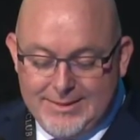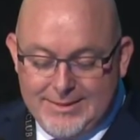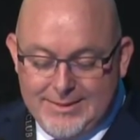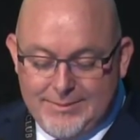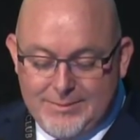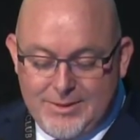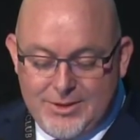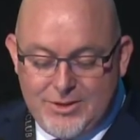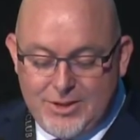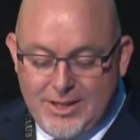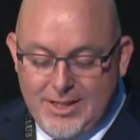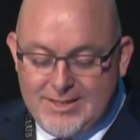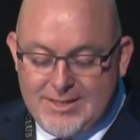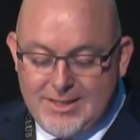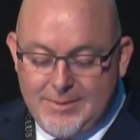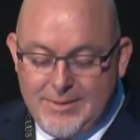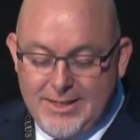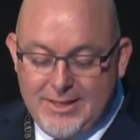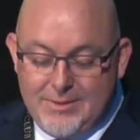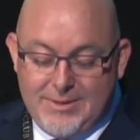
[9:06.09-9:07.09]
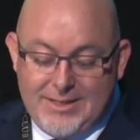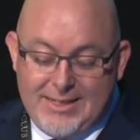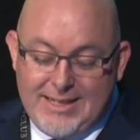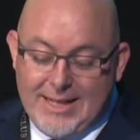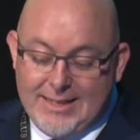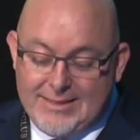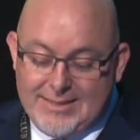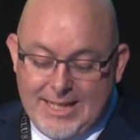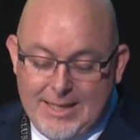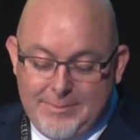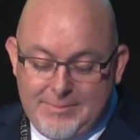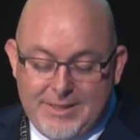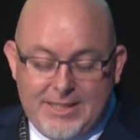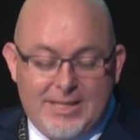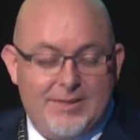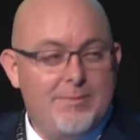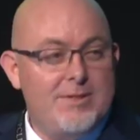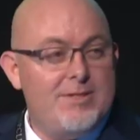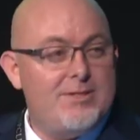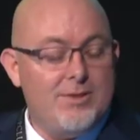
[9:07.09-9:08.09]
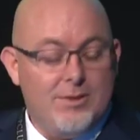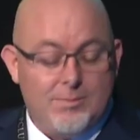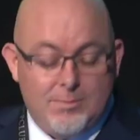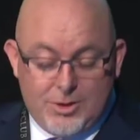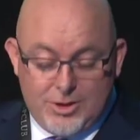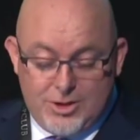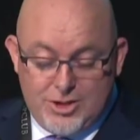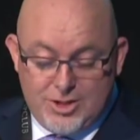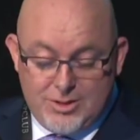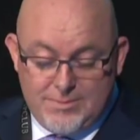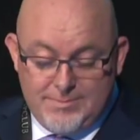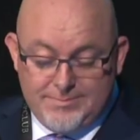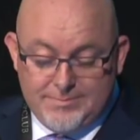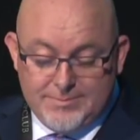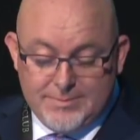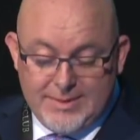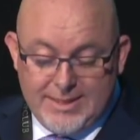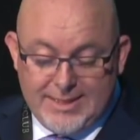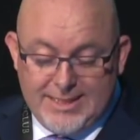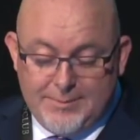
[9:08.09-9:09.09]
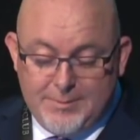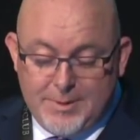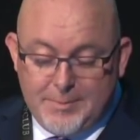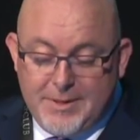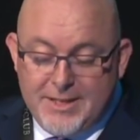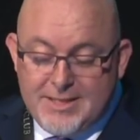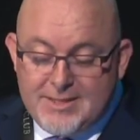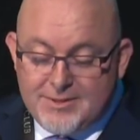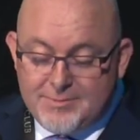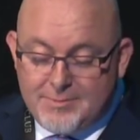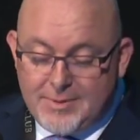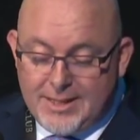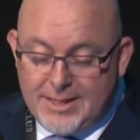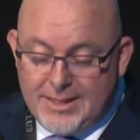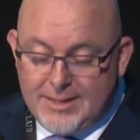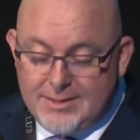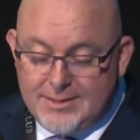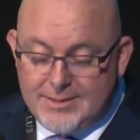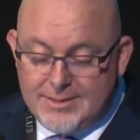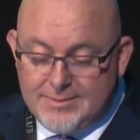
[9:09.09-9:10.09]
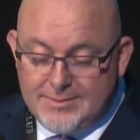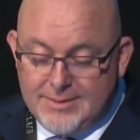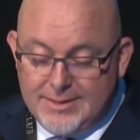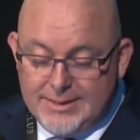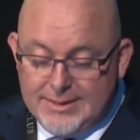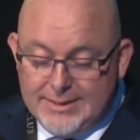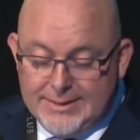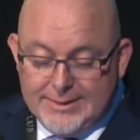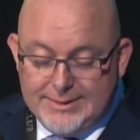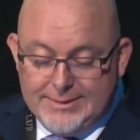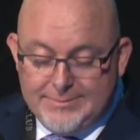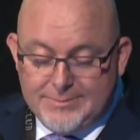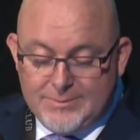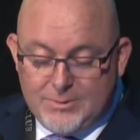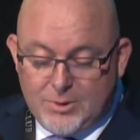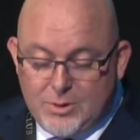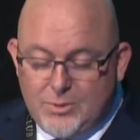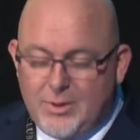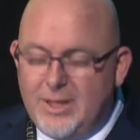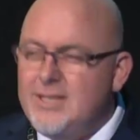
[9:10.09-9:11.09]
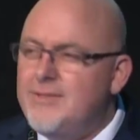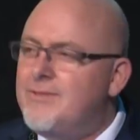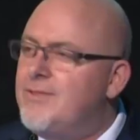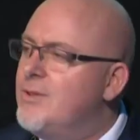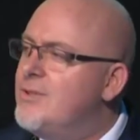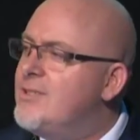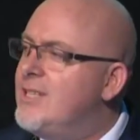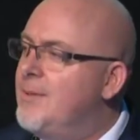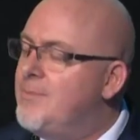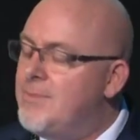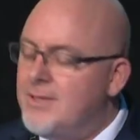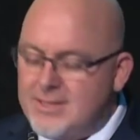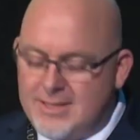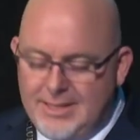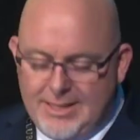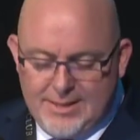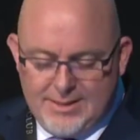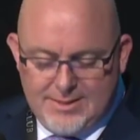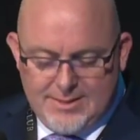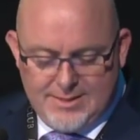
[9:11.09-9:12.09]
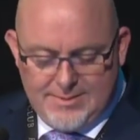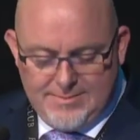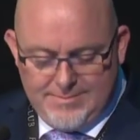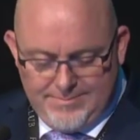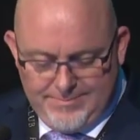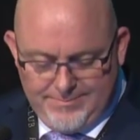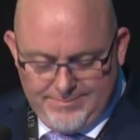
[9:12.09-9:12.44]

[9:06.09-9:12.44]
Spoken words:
The choice I made, well, it had to happen, gave me so much. It gave me peace of mind. There were quite a few sleepless nights.